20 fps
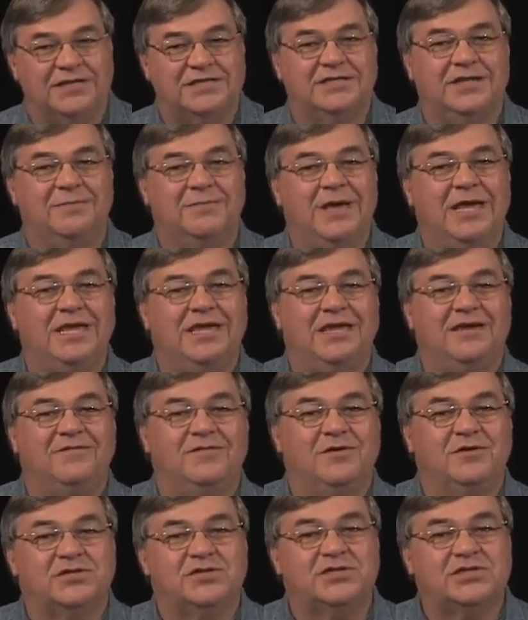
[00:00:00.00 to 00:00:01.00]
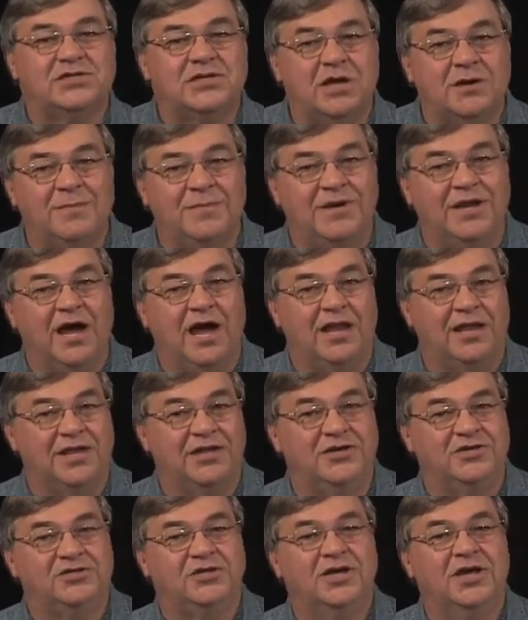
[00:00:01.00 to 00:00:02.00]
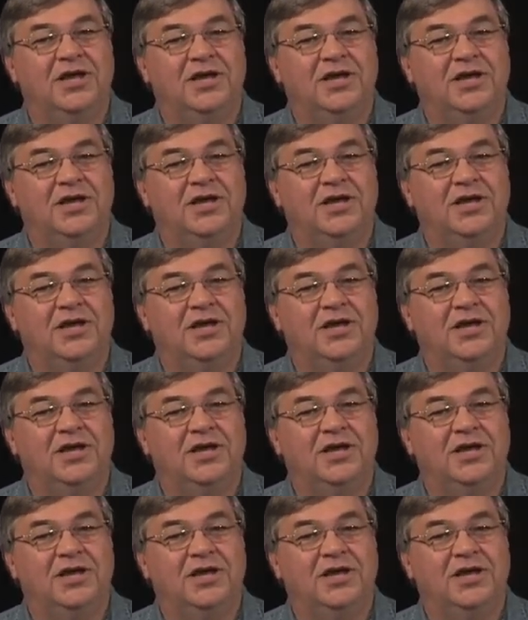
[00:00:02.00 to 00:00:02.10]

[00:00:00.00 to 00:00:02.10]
that may give you some knowledge